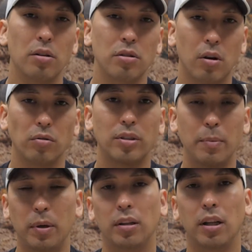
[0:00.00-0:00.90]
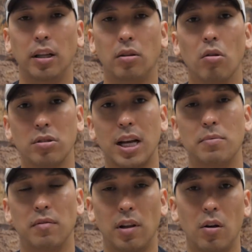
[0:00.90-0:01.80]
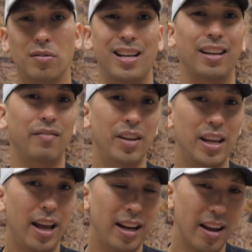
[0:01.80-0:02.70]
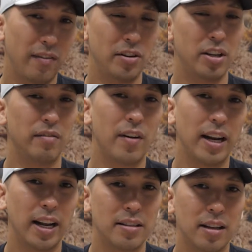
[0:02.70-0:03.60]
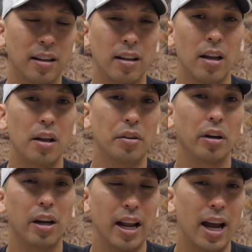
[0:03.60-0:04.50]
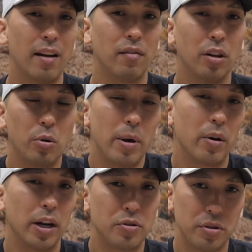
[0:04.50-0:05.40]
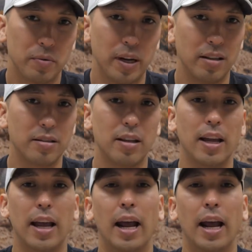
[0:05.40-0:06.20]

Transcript: So typically those types of loans like VA and FHA financing, they're going to have little better interest rates.